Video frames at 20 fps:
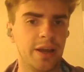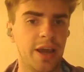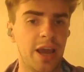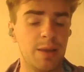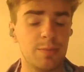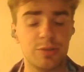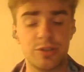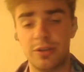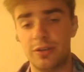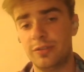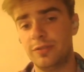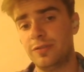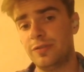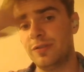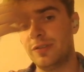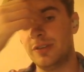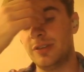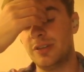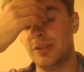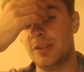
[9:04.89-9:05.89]
games of
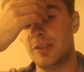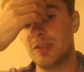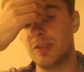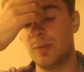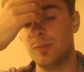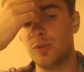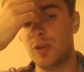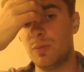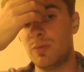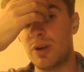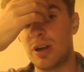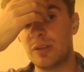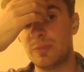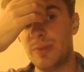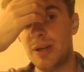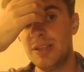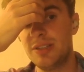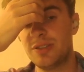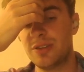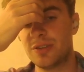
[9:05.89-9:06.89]
some top
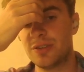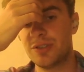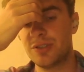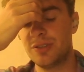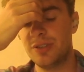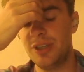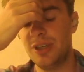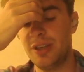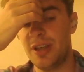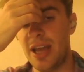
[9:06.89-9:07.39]
grandmasters,